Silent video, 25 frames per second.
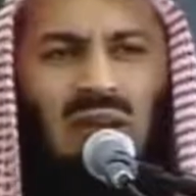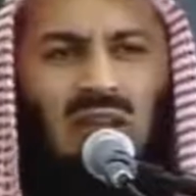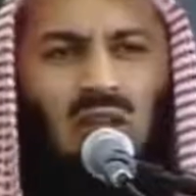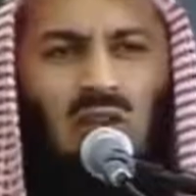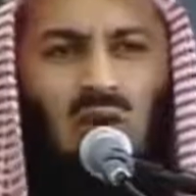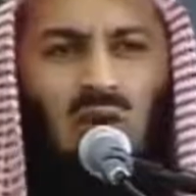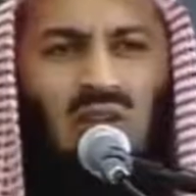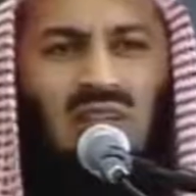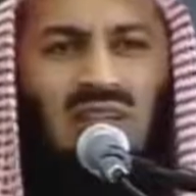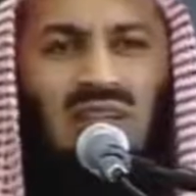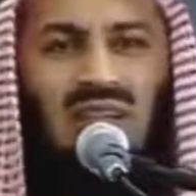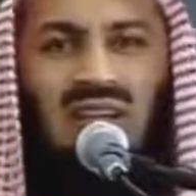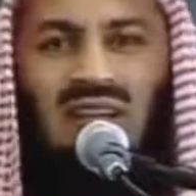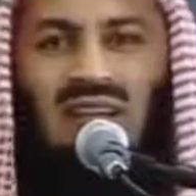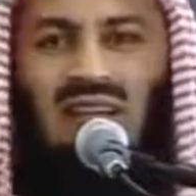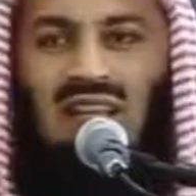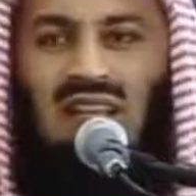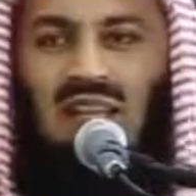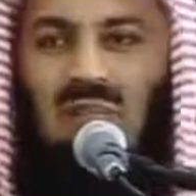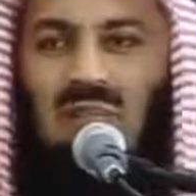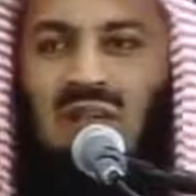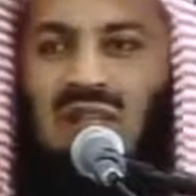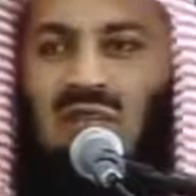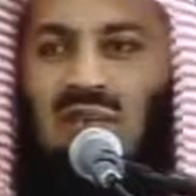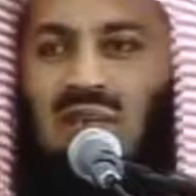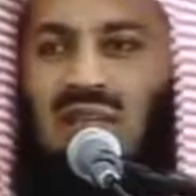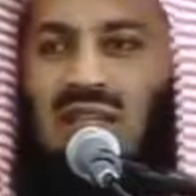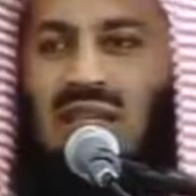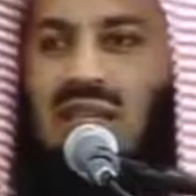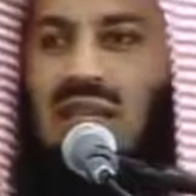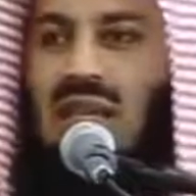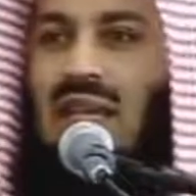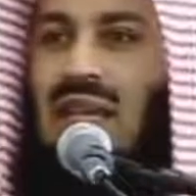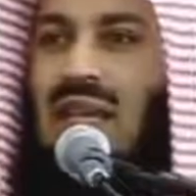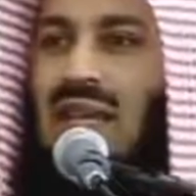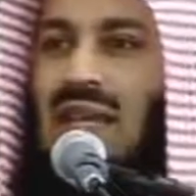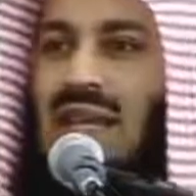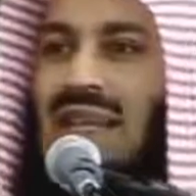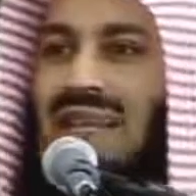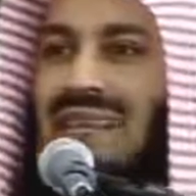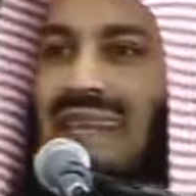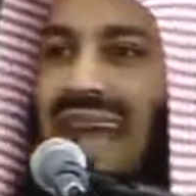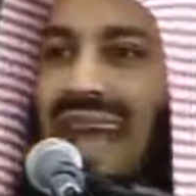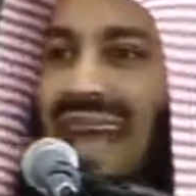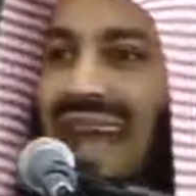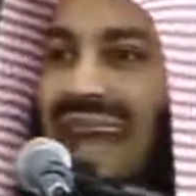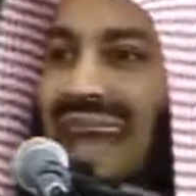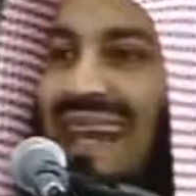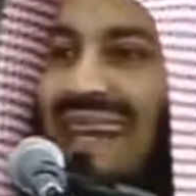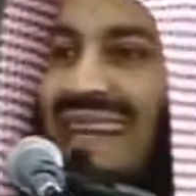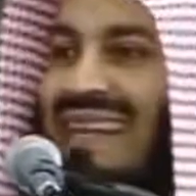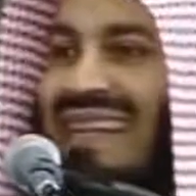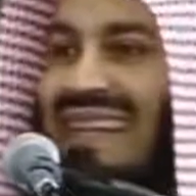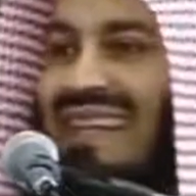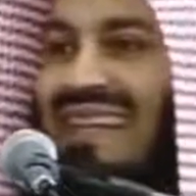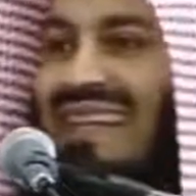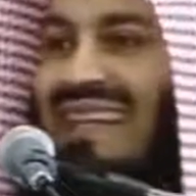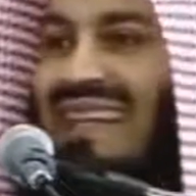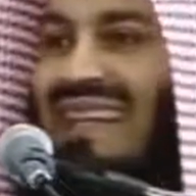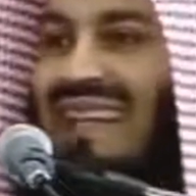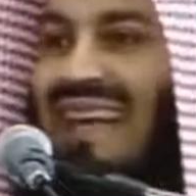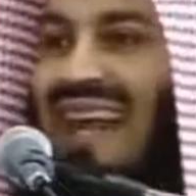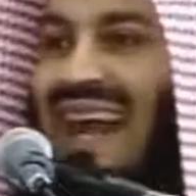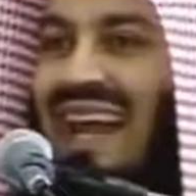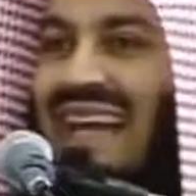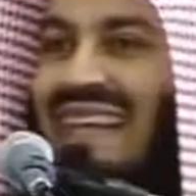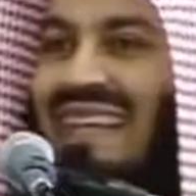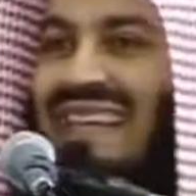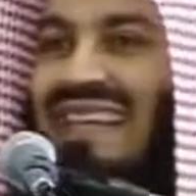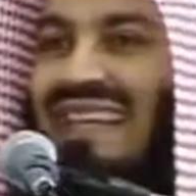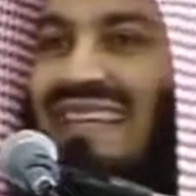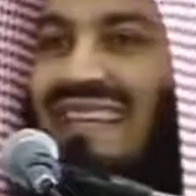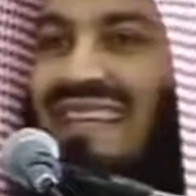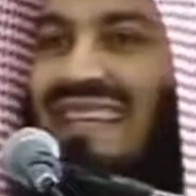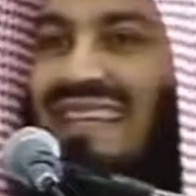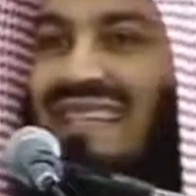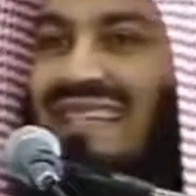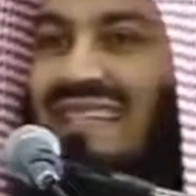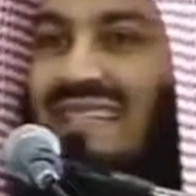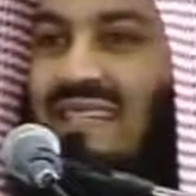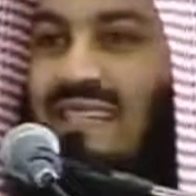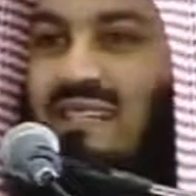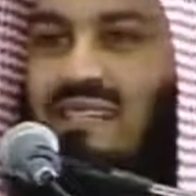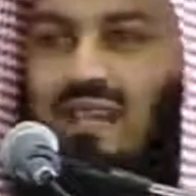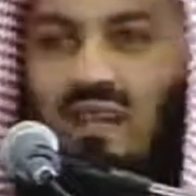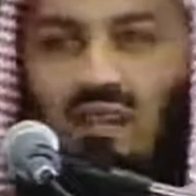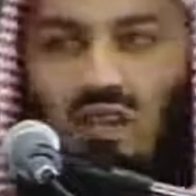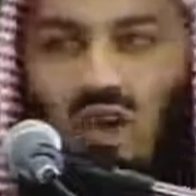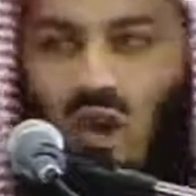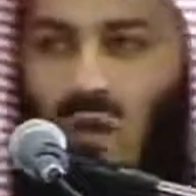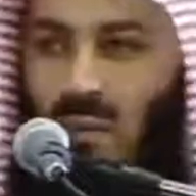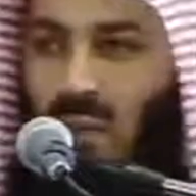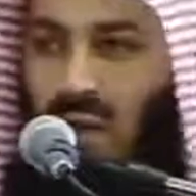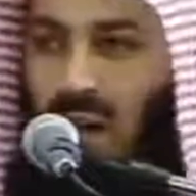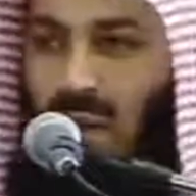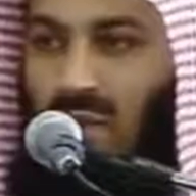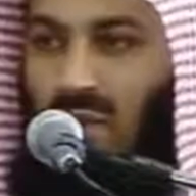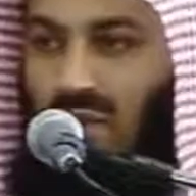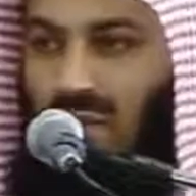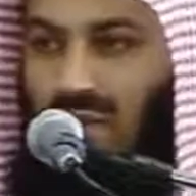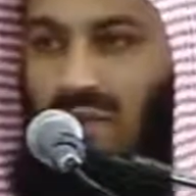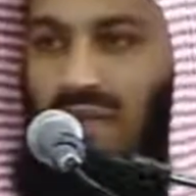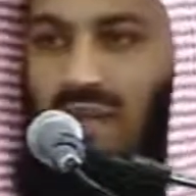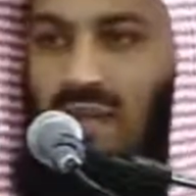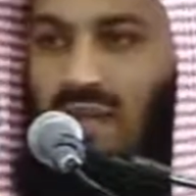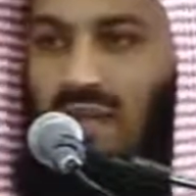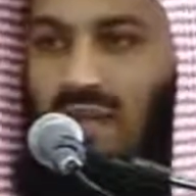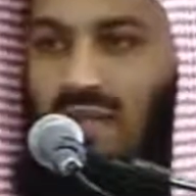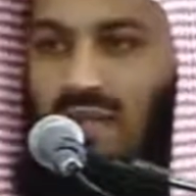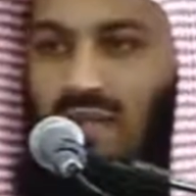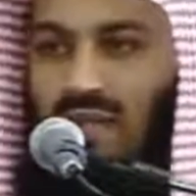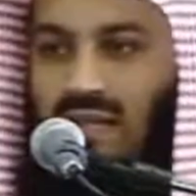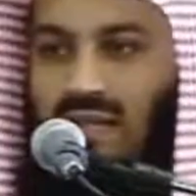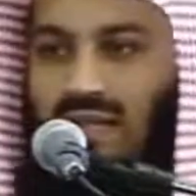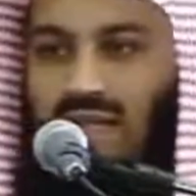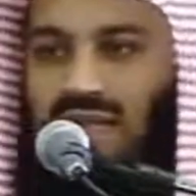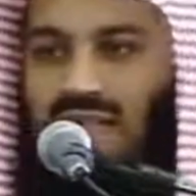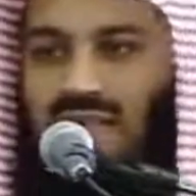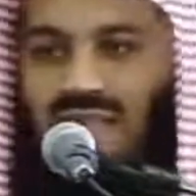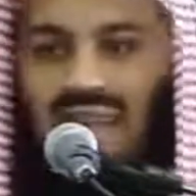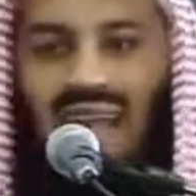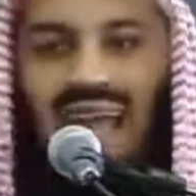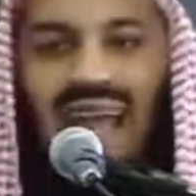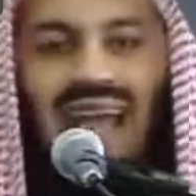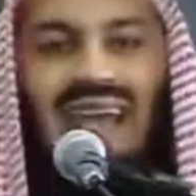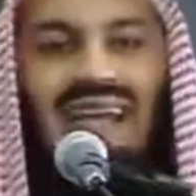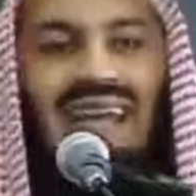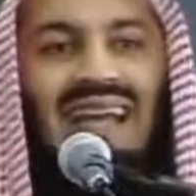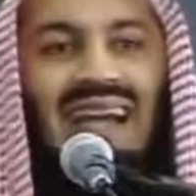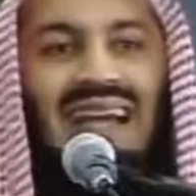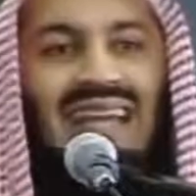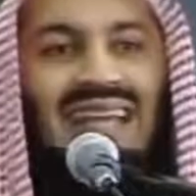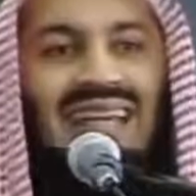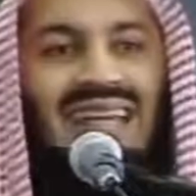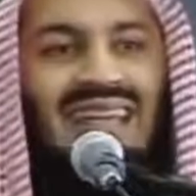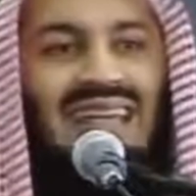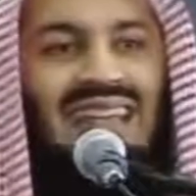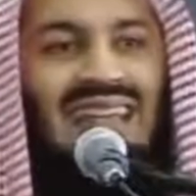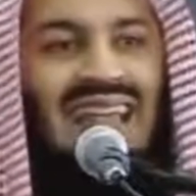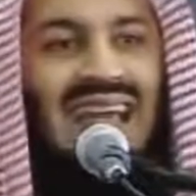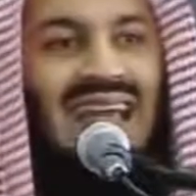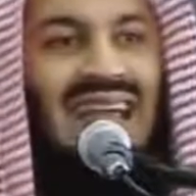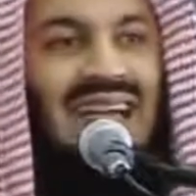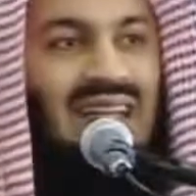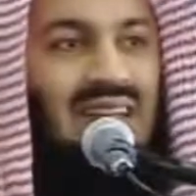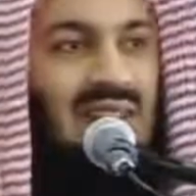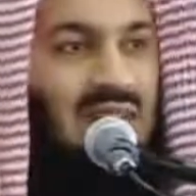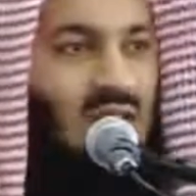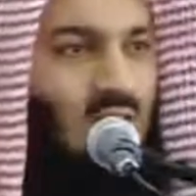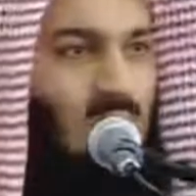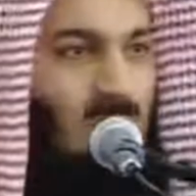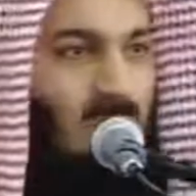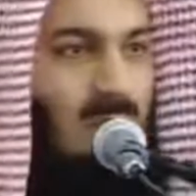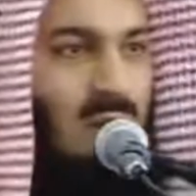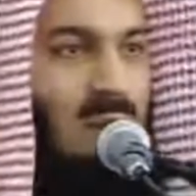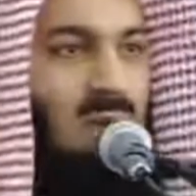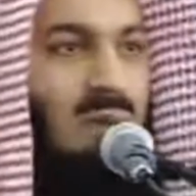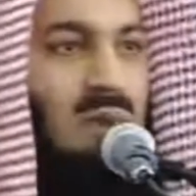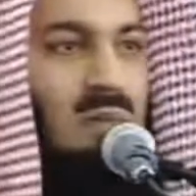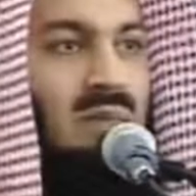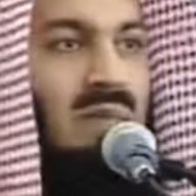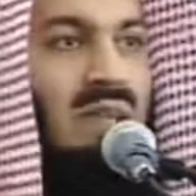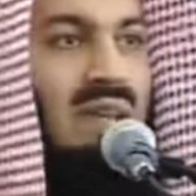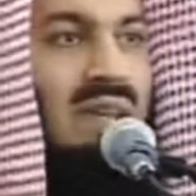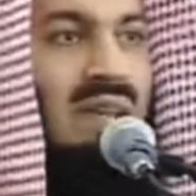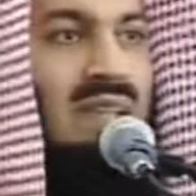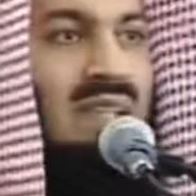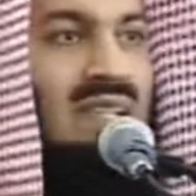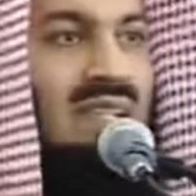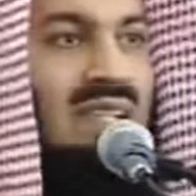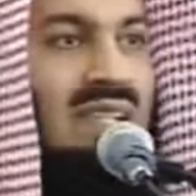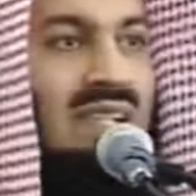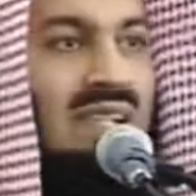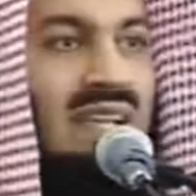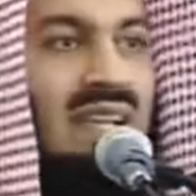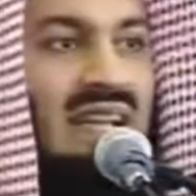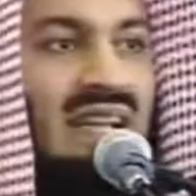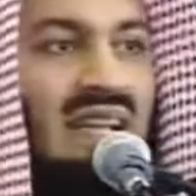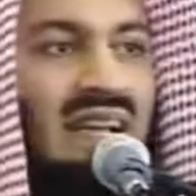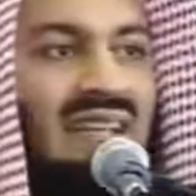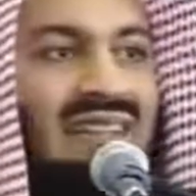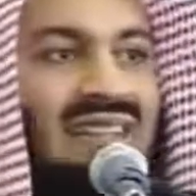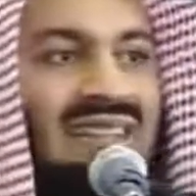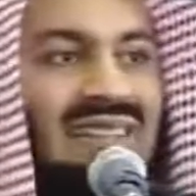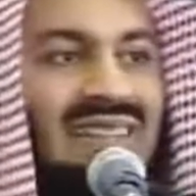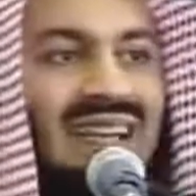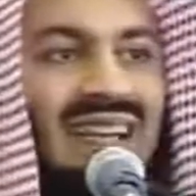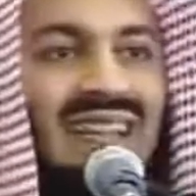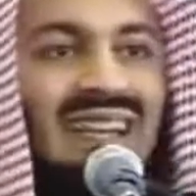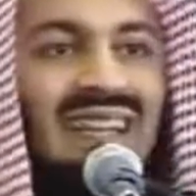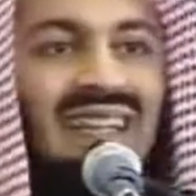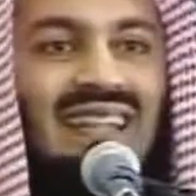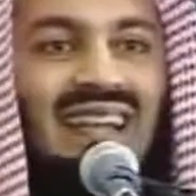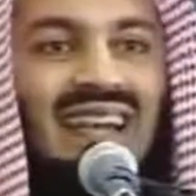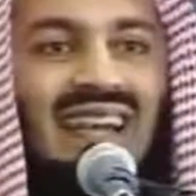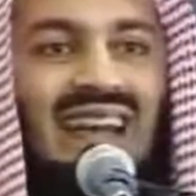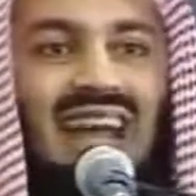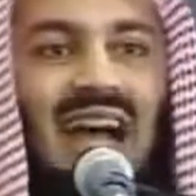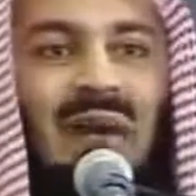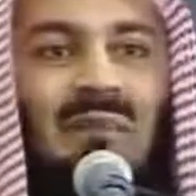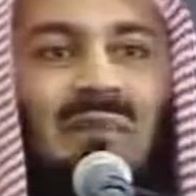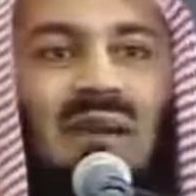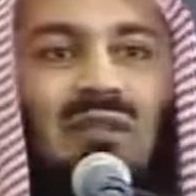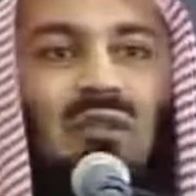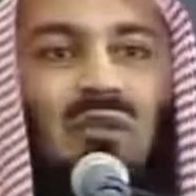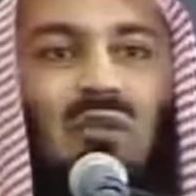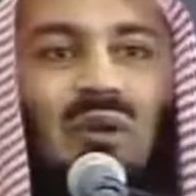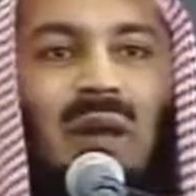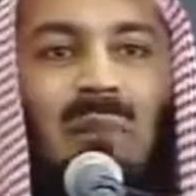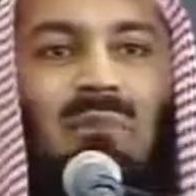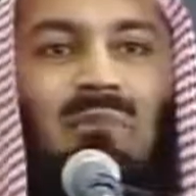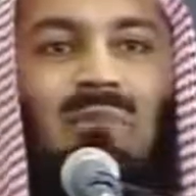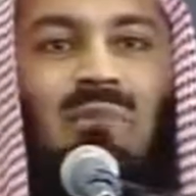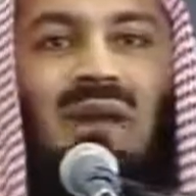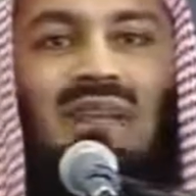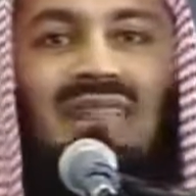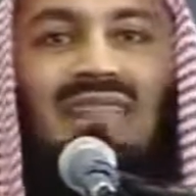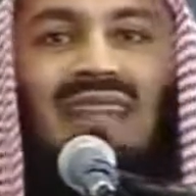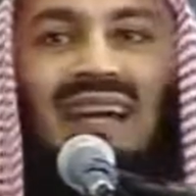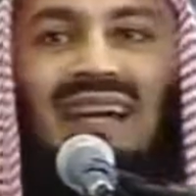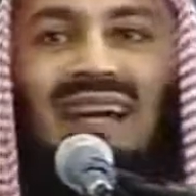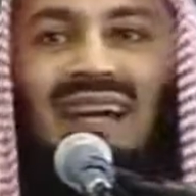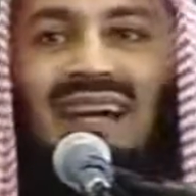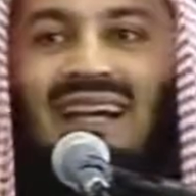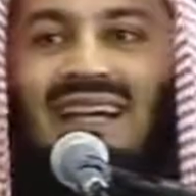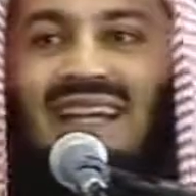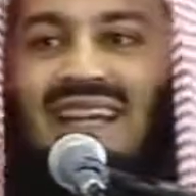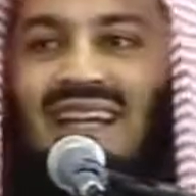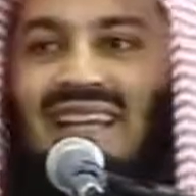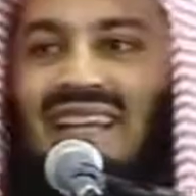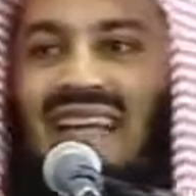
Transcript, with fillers: my daughter," that means when they say, "Dad, I need this," you say, "No problem, here it is. Dad, I need that. No problem, here it is." And talid al-amatu rabbataha.